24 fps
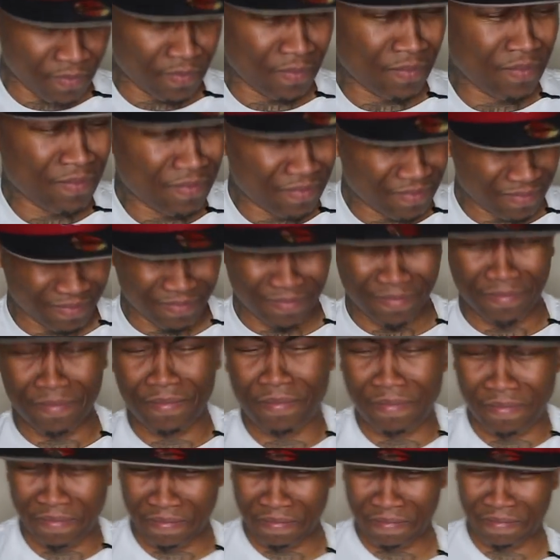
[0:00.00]
man, these niggas don't
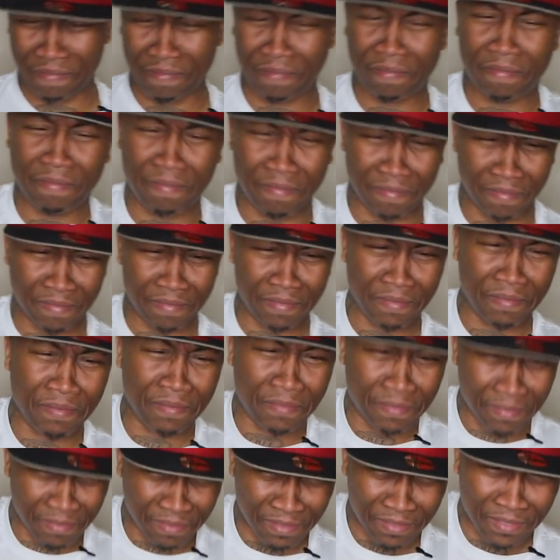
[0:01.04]
know it. This shit is
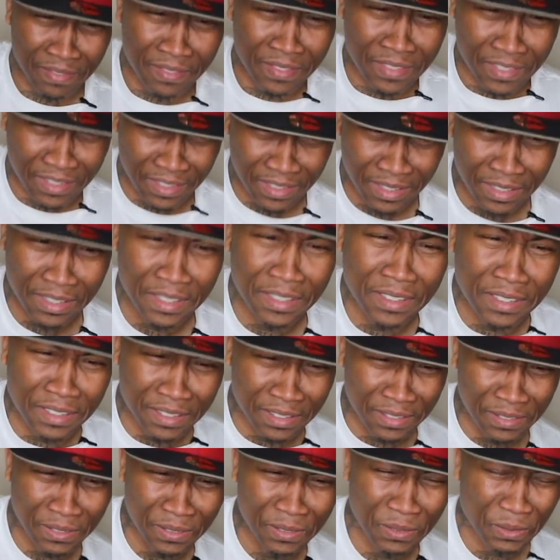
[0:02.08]
sickin' and getting your
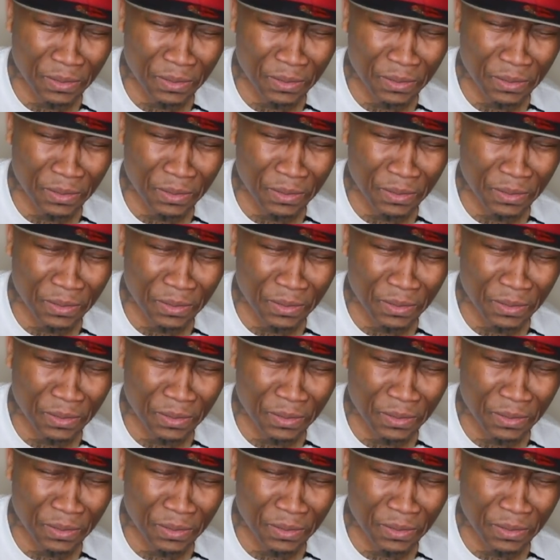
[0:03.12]
pores,